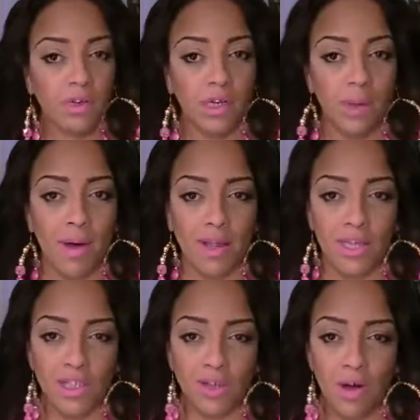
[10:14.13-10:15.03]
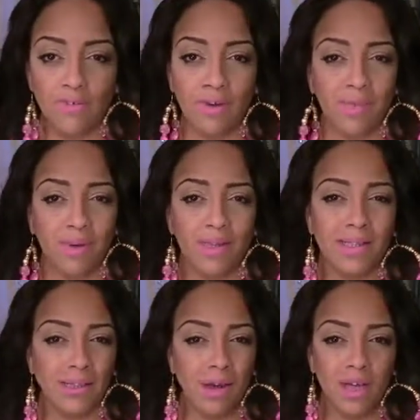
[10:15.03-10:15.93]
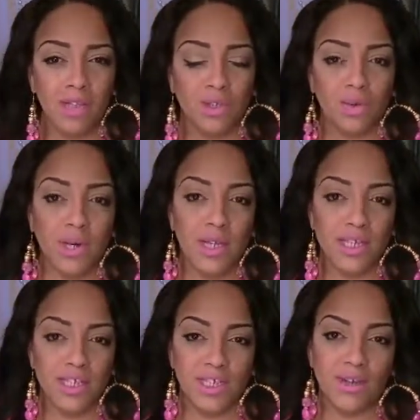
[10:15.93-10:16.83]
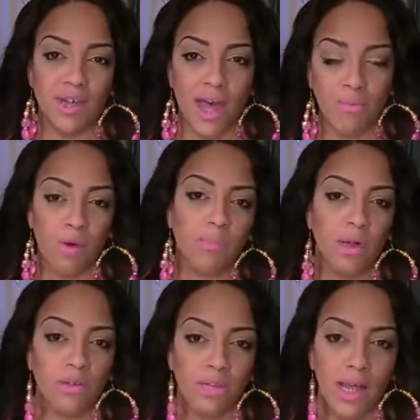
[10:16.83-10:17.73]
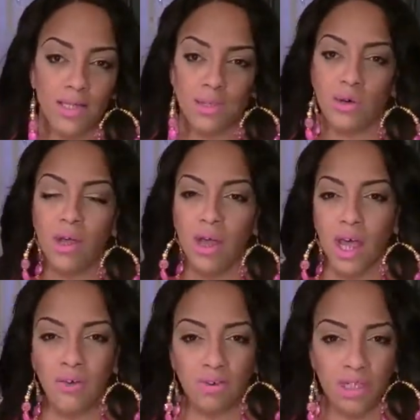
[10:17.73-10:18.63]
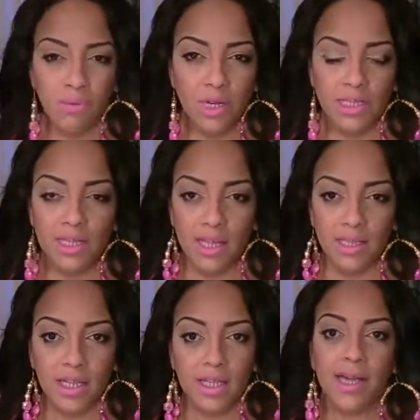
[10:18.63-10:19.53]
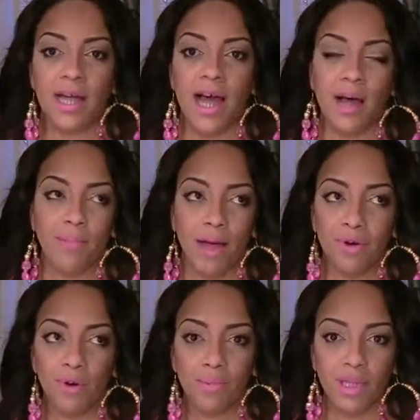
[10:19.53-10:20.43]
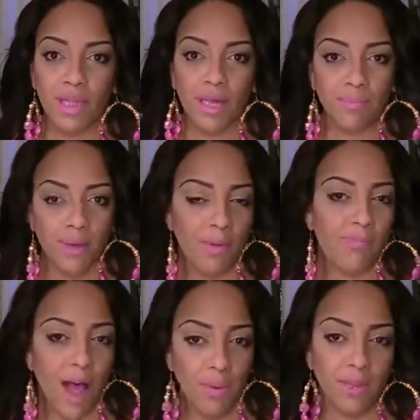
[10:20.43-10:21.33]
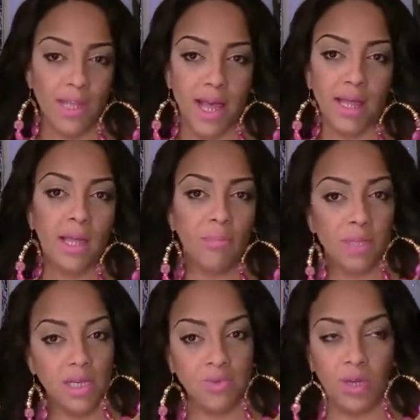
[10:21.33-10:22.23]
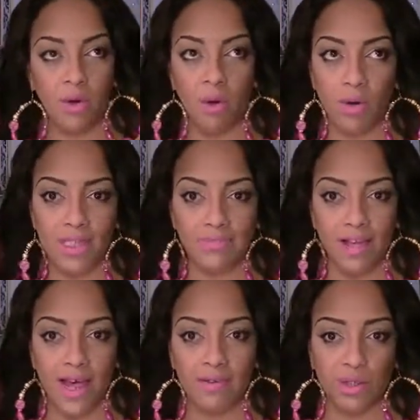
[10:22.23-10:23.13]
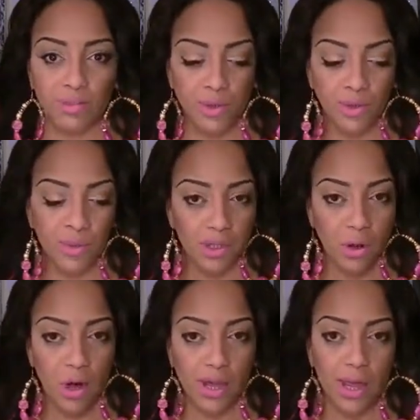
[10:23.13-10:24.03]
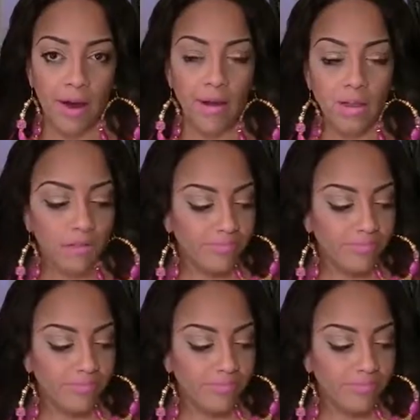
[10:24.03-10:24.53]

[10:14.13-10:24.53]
good amount of inches off of it, but the longest was 20 inches. Only had one bundle of that, so it really wasn't lengthy like I normally get, but I'm fine with that because we don't always have to have super duper long hair.